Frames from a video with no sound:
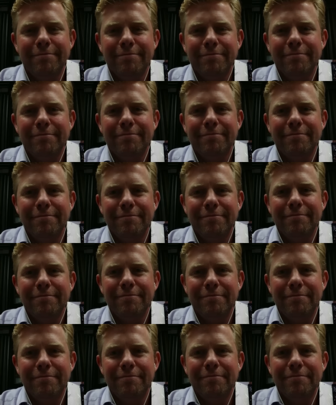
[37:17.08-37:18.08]
you
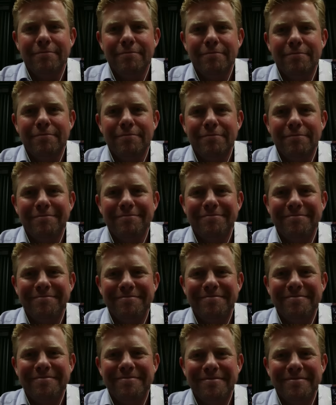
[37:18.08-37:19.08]
make sure that you're
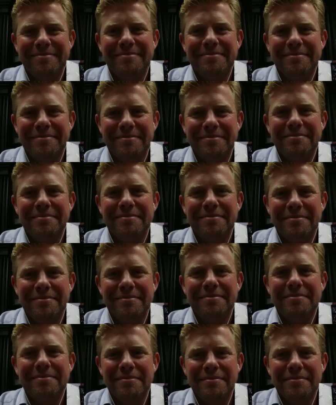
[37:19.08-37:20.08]
not neglecting those
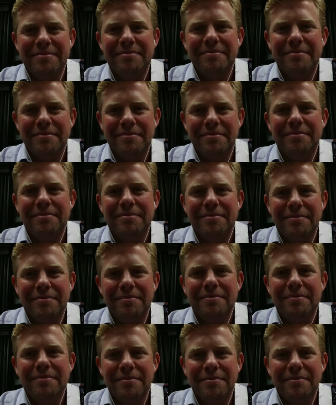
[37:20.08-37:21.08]
relationships that are critical
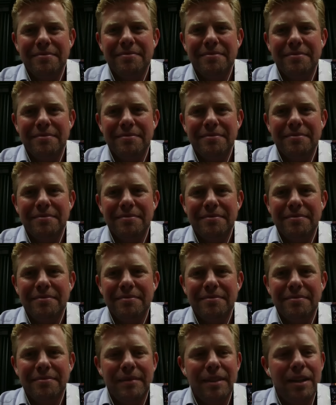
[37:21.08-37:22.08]
for you as well?
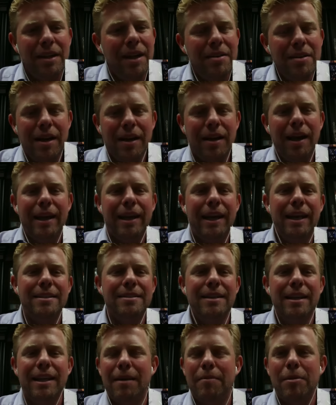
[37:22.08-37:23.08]
I
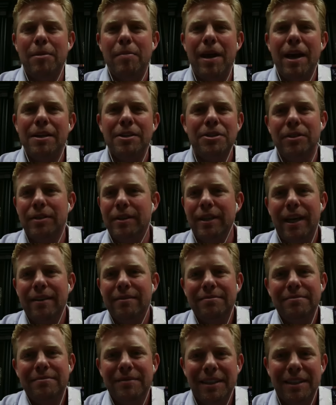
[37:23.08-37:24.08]
can't say that I'm a master at
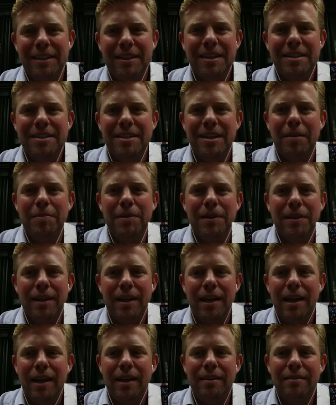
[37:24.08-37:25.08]
that. It's something
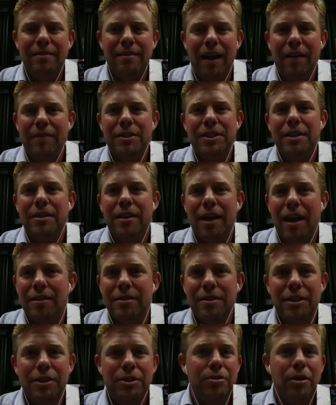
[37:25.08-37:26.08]
that I obviously
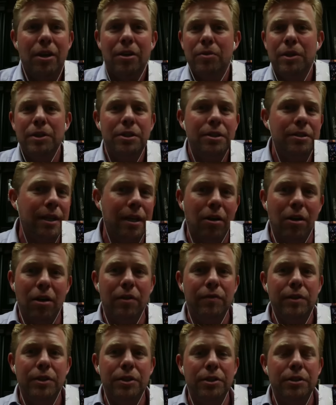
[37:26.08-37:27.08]
constantly struggle with, just like all
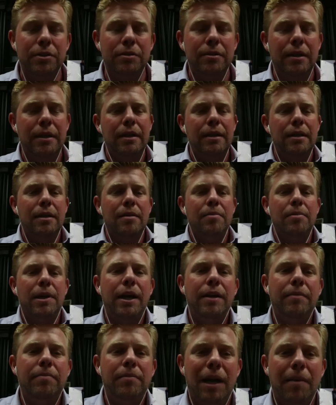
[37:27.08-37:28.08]
of us do. But
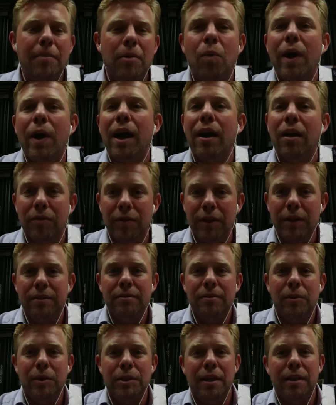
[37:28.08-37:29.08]
I'm aware of it,
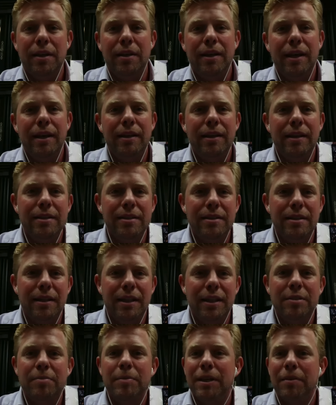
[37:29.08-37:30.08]
which I think it
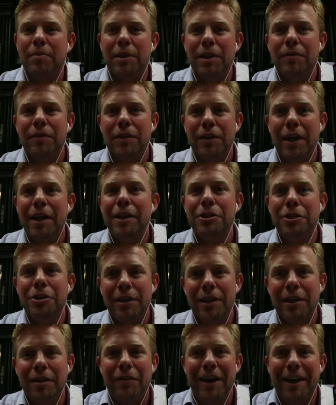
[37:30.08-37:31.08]
gives me a bit of an edge,
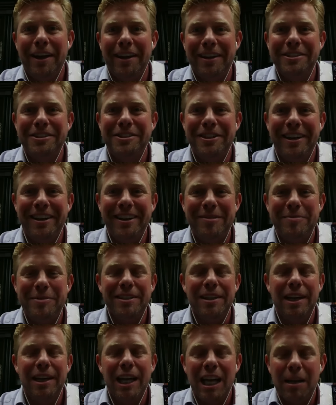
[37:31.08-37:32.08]
an advantage there,
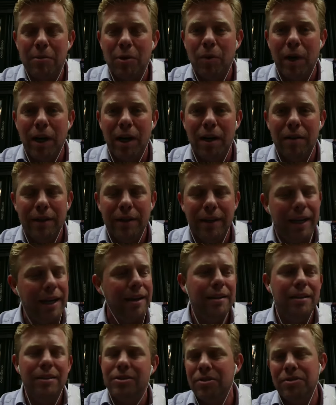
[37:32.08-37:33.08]
because I am aware of it.
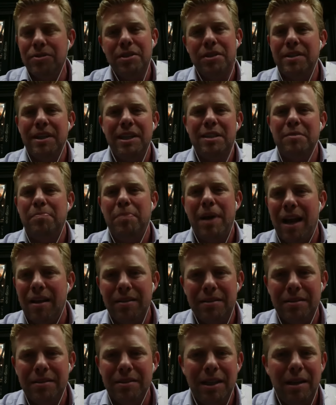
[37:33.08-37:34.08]
Yeah, and there's no such thing as
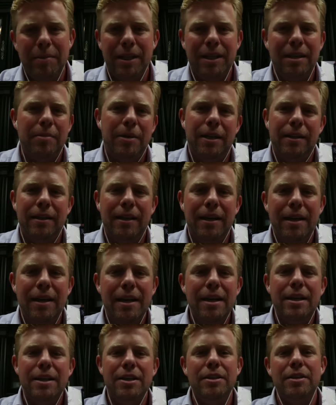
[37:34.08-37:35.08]
balance. I mean, come on.
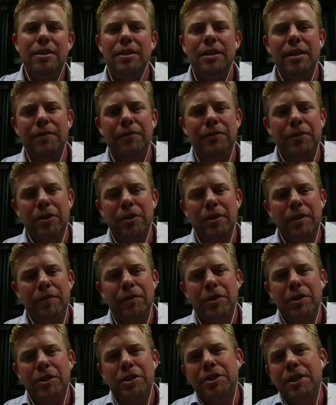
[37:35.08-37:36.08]
If you're
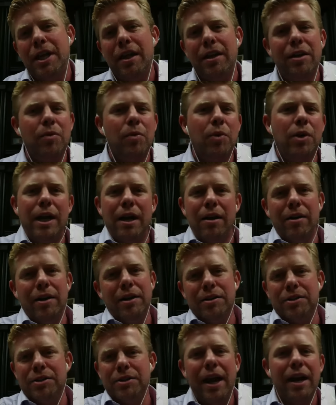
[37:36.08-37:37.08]
excelling in one area,
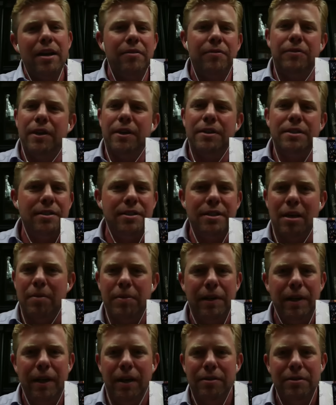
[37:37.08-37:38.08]
you're sacrificing
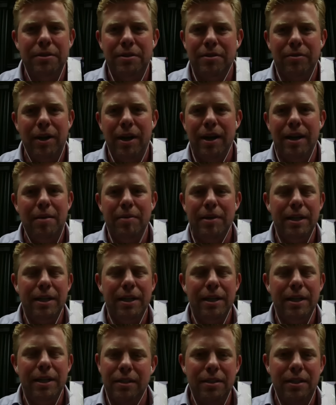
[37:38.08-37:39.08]
something else, right? I
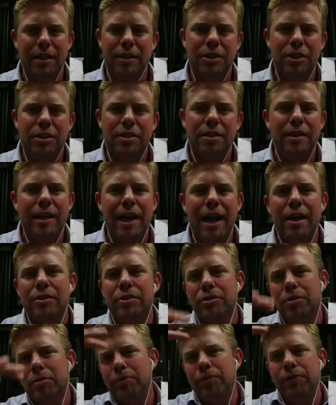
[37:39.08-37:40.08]
mean, it's just the
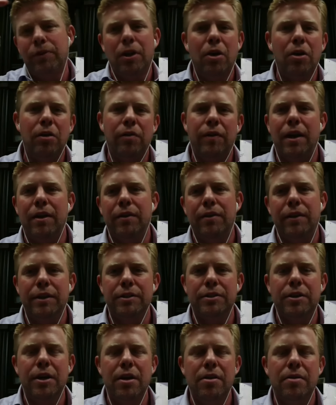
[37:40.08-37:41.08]
natural flow of how
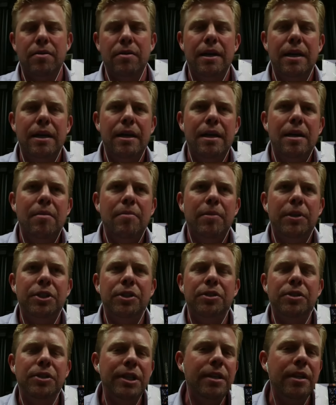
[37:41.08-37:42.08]
things go. But
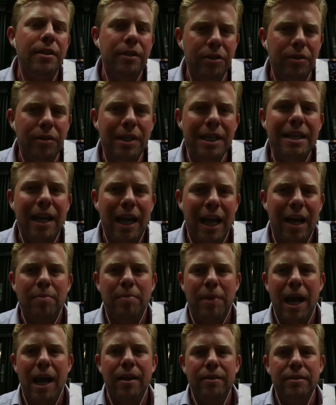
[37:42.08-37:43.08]
you need to
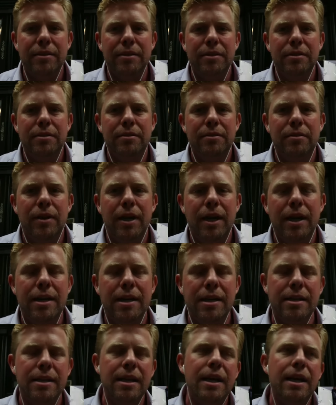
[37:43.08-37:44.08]
have balance,
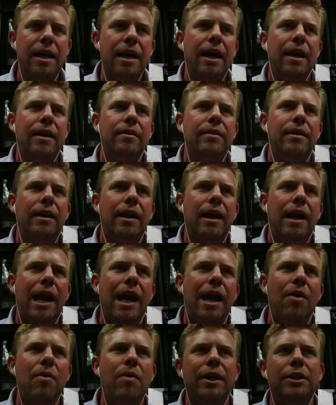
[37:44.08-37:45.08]
right? And
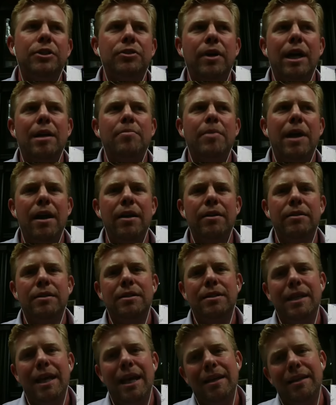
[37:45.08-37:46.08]
how I try to balance
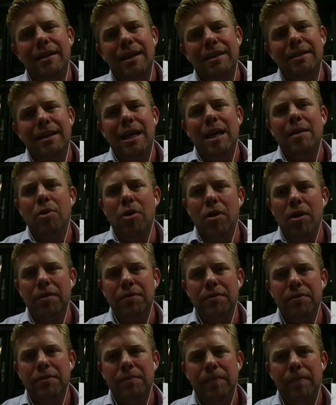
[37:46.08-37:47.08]
is taking that time
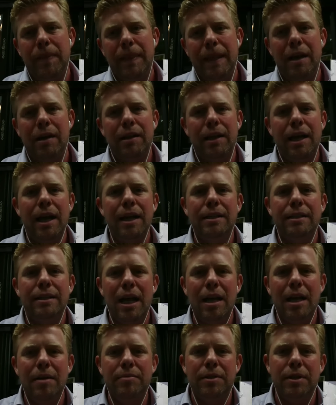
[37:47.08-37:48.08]
off. Now, a lot of
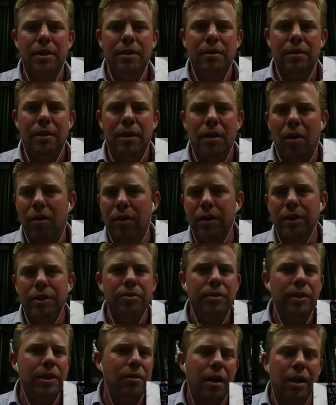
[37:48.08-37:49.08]
times in our
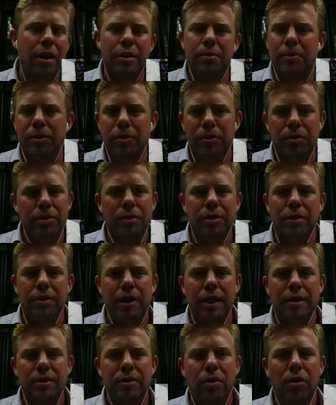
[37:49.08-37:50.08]
industry or entrepreneurs
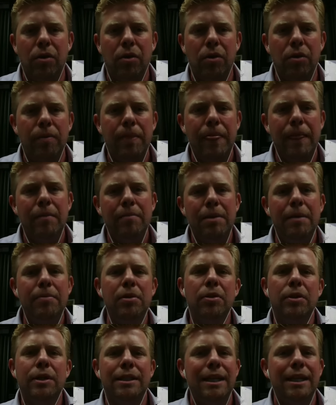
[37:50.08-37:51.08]
as a whole,
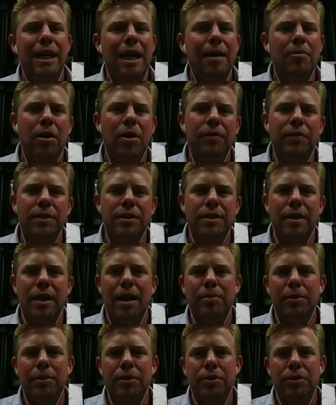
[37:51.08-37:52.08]
people look at time off as an
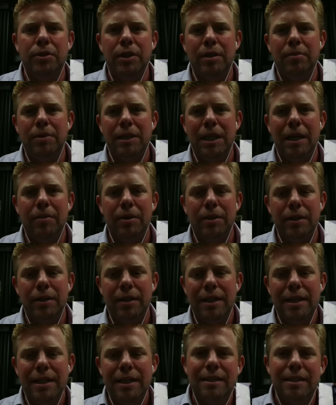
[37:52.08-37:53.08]
opportunity to be able
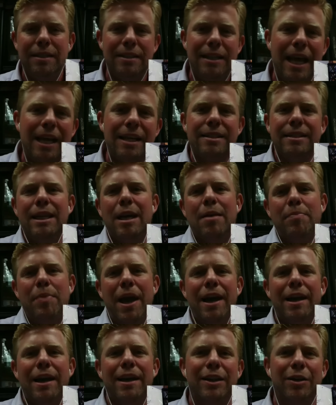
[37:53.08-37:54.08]
to take a step
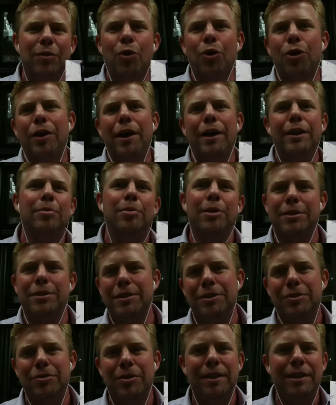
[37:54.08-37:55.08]
back and then work on their
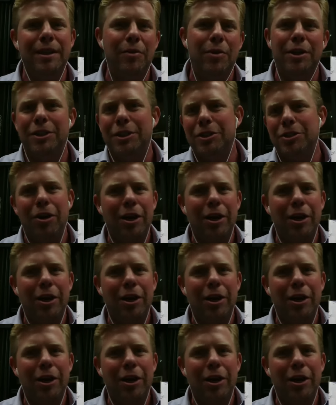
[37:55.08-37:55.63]
business, right? They want to just